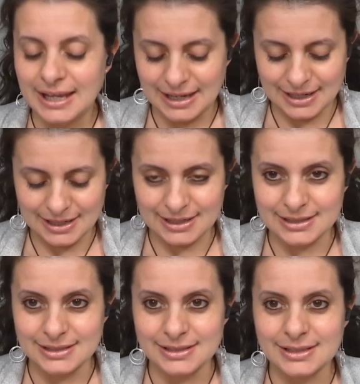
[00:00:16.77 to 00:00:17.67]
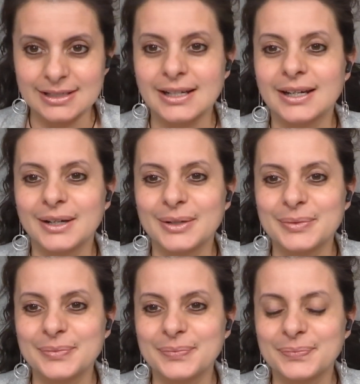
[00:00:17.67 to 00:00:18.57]
And
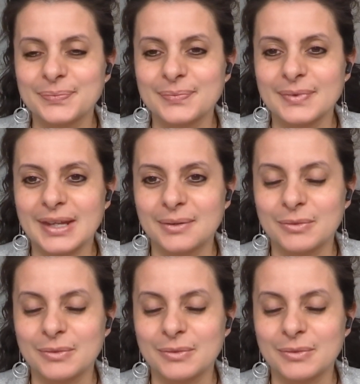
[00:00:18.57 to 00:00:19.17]
I'm